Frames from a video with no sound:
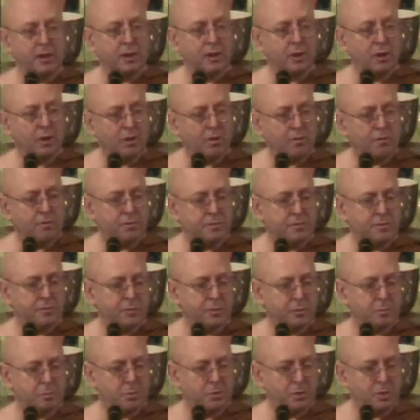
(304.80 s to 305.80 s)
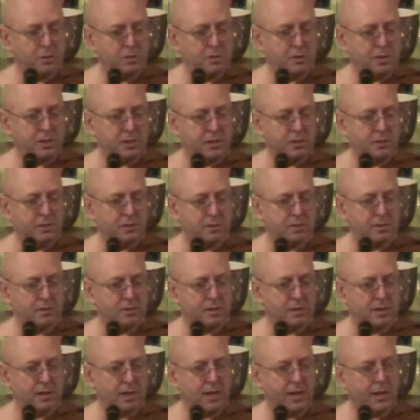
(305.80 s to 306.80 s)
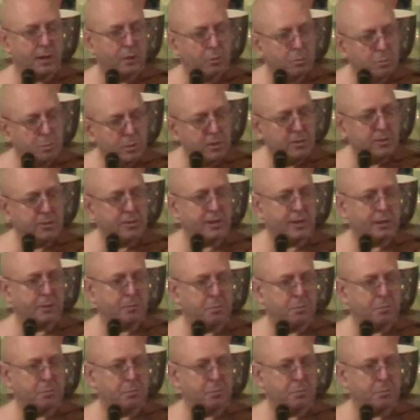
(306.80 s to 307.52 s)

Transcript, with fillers: off of the body, and with that